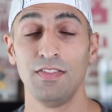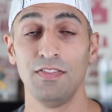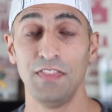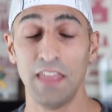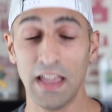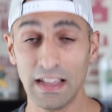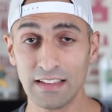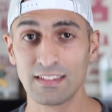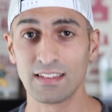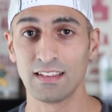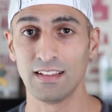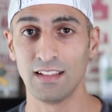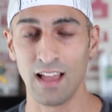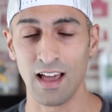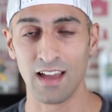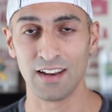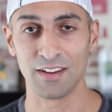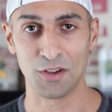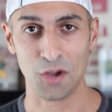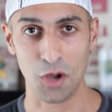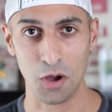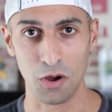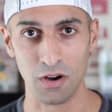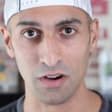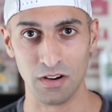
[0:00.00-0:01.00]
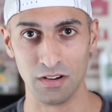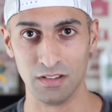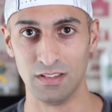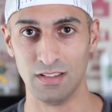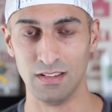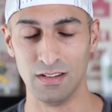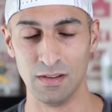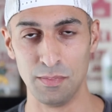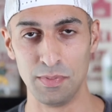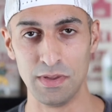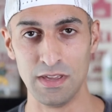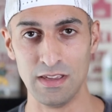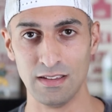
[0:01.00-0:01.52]
That's a lot of cards
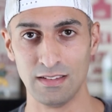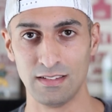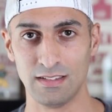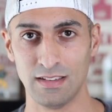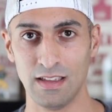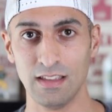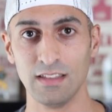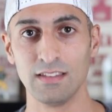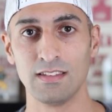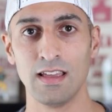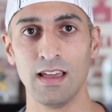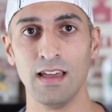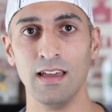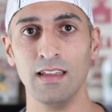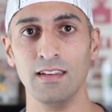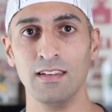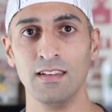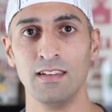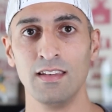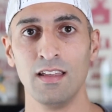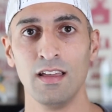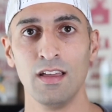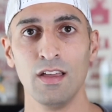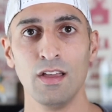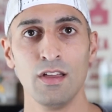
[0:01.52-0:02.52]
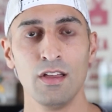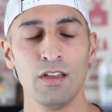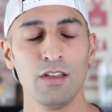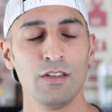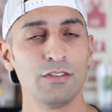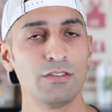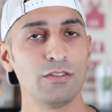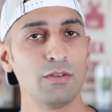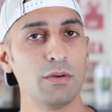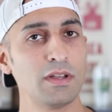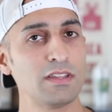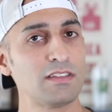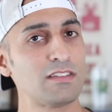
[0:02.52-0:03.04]
in a PSA 10.
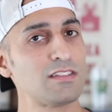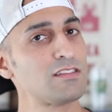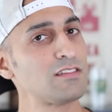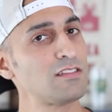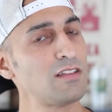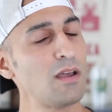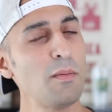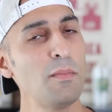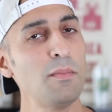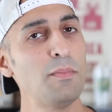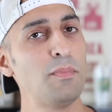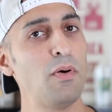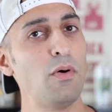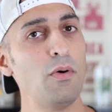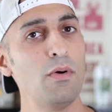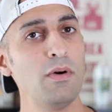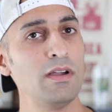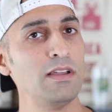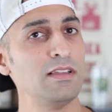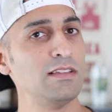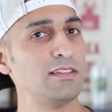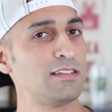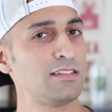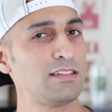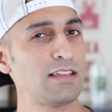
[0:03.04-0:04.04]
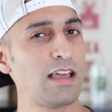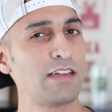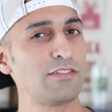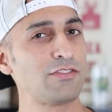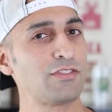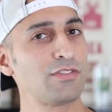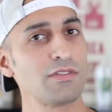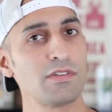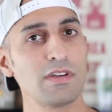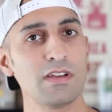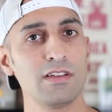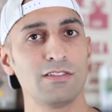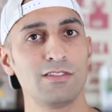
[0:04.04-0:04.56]
So at some point,
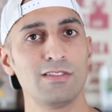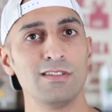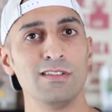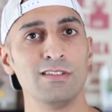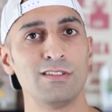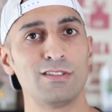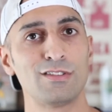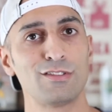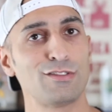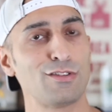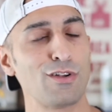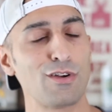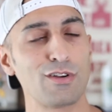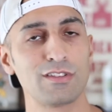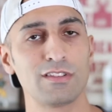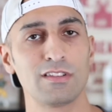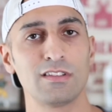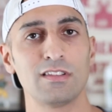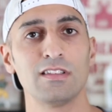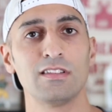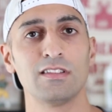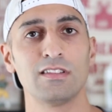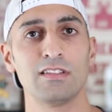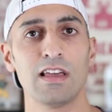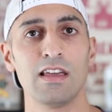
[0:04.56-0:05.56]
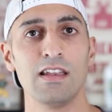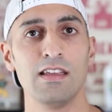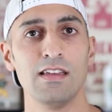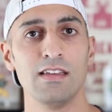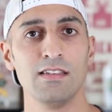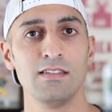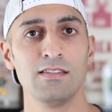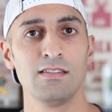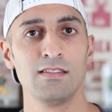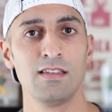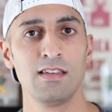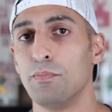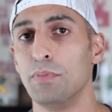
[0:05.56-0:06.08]
saturation starts to set
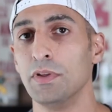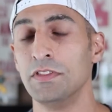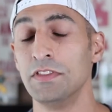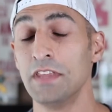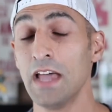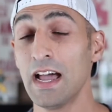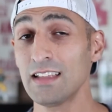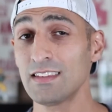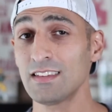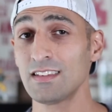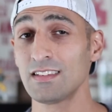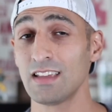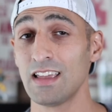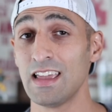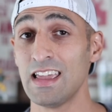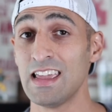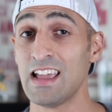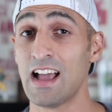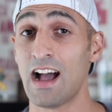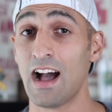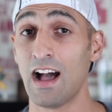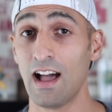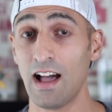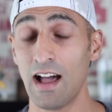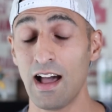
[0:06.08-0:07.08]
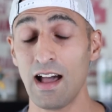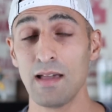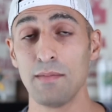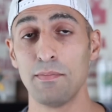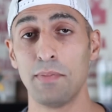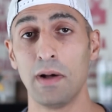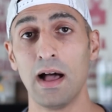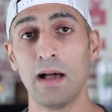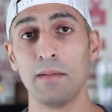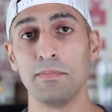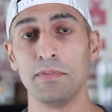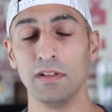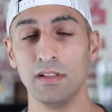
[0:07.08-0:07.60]
in, but that's a high
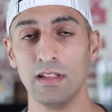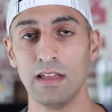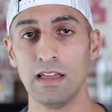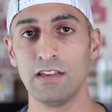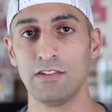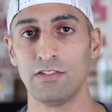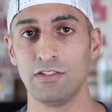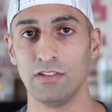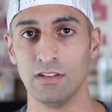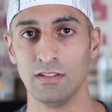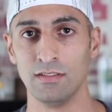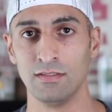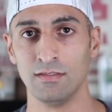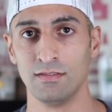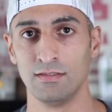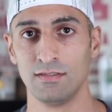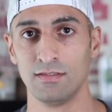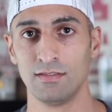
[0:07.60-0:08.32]
population.